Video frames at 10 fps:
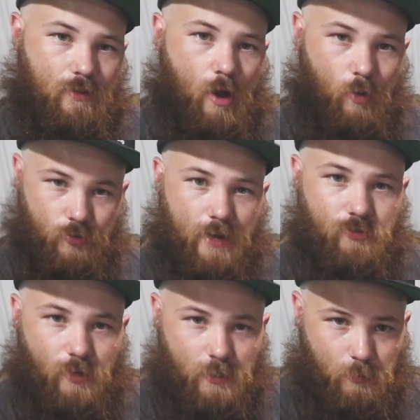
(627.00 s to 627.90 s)
all-wheel drive
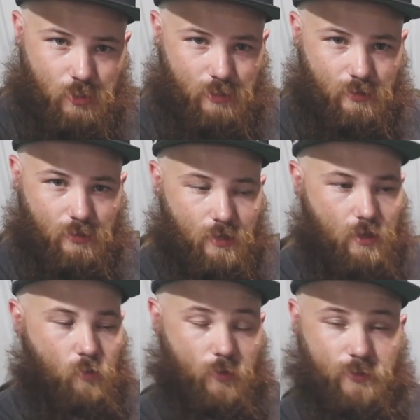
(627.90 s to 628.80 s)
transmission
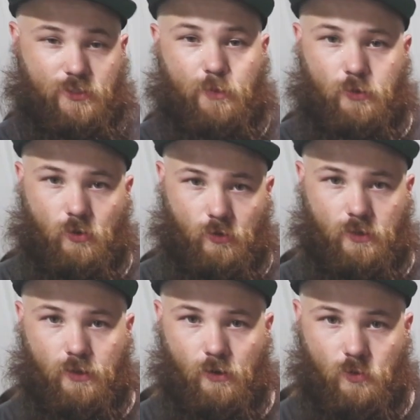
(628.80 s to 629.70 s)
with a slip yoke
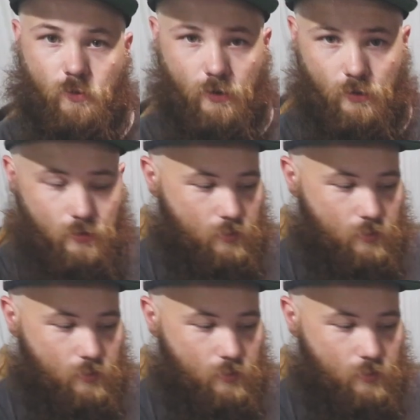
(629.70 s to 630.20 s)
in there as well.